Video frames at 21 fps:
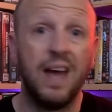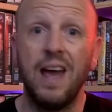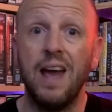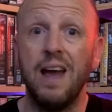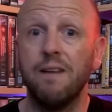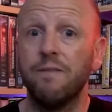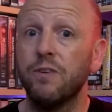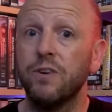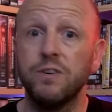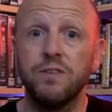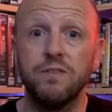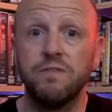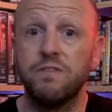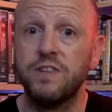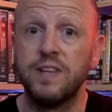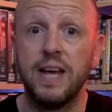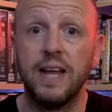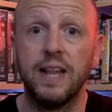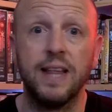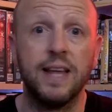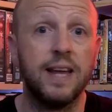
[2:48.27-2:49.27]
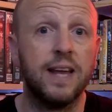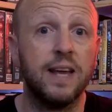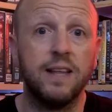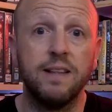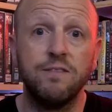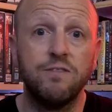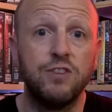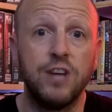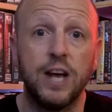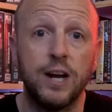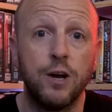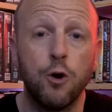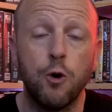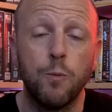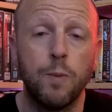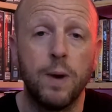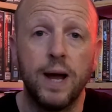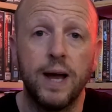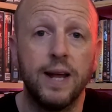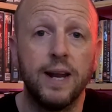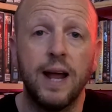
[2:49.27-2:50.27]
ever selling China
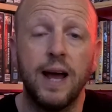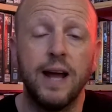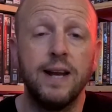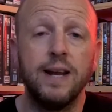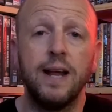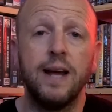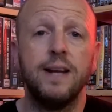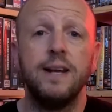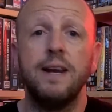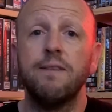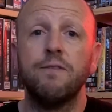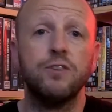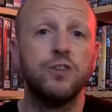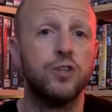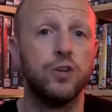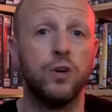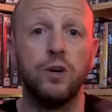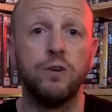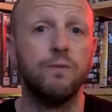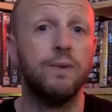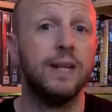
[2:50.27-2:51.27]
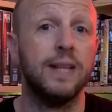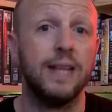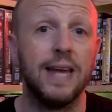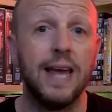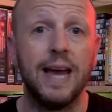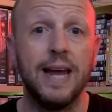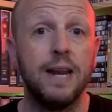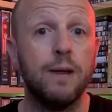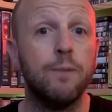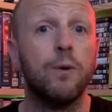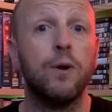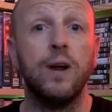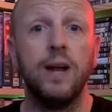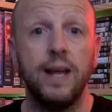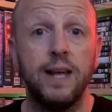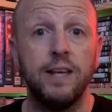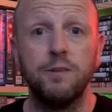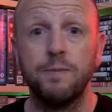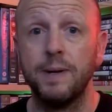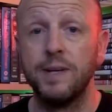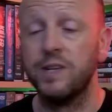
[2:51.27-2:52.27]
O'Brien. I never saw it really anywhere,
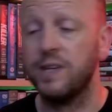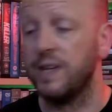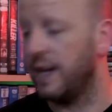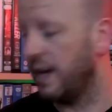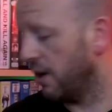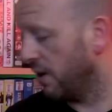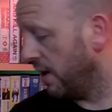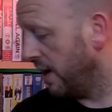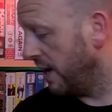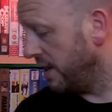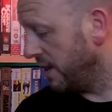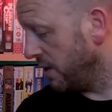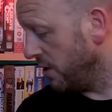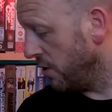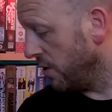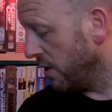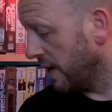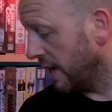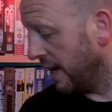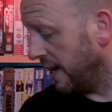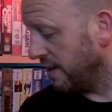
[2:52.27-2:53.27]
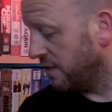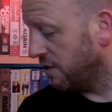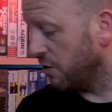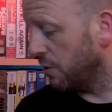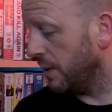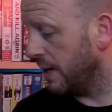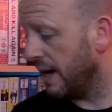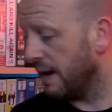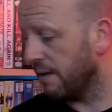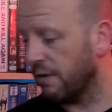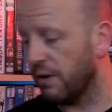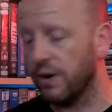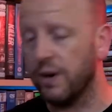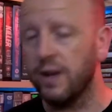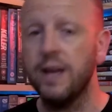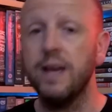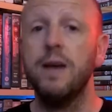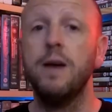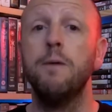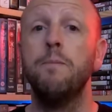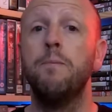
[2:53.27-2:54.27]
especially here in the UK. So whenever
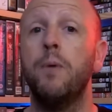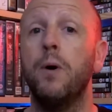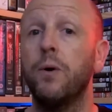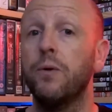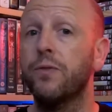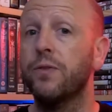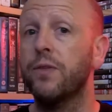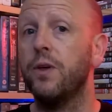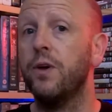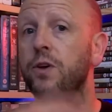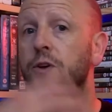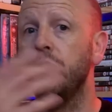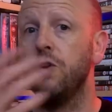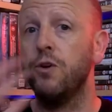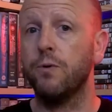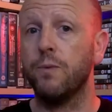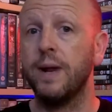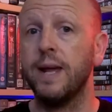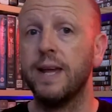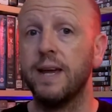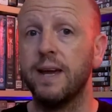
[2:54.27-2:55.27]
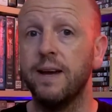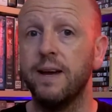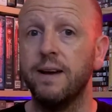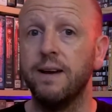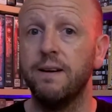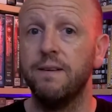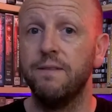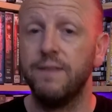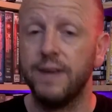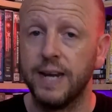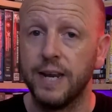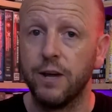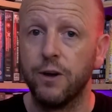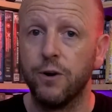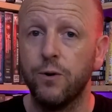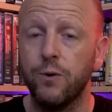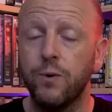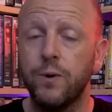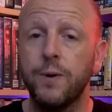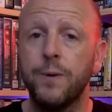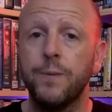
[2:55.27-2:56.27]
both Eureka
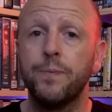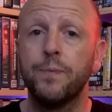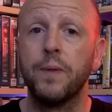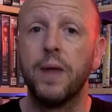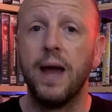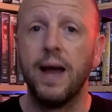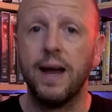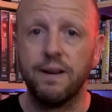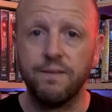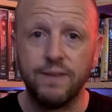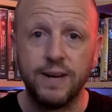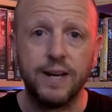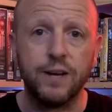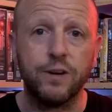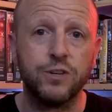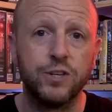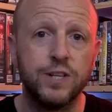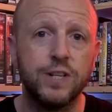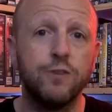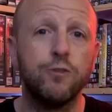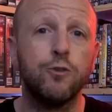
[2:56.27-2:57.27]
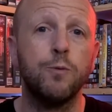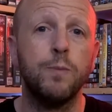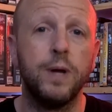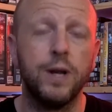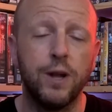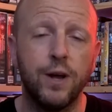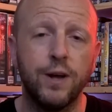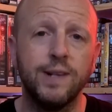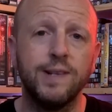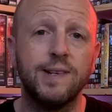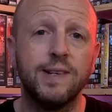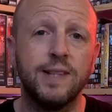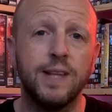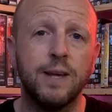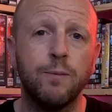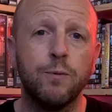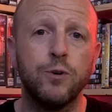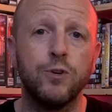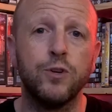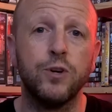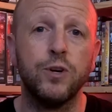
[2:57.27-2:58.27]
Video and Vinegar Syndrome announced that
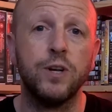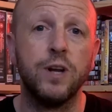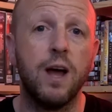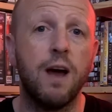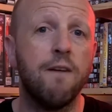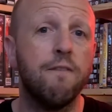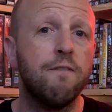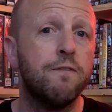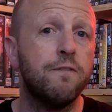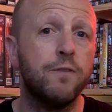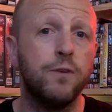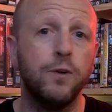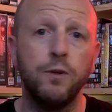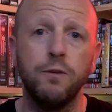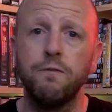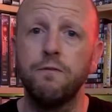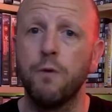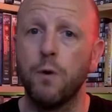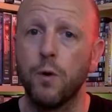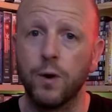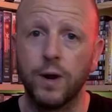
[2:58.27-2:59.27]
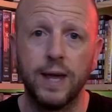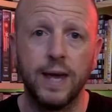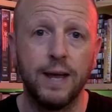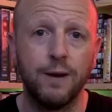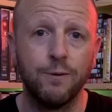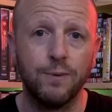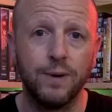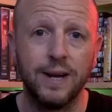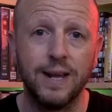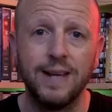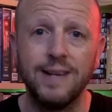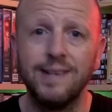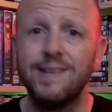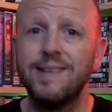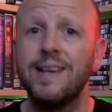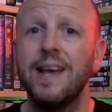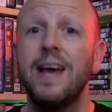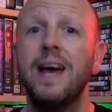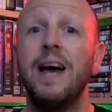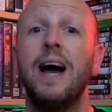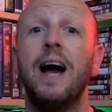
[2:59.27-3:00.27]
they were doing a full 4K
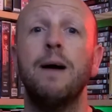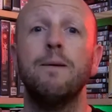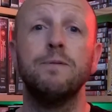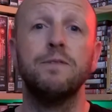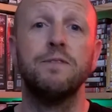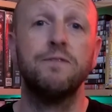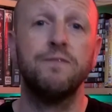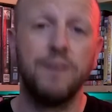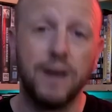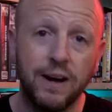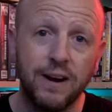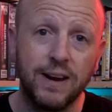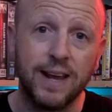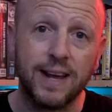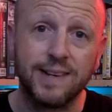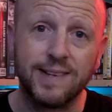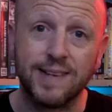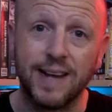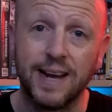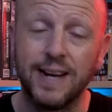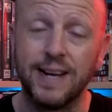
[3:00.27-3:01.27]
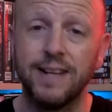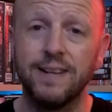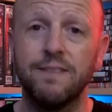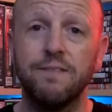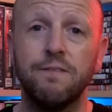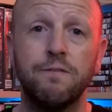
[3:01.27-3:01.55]
release, I was very excited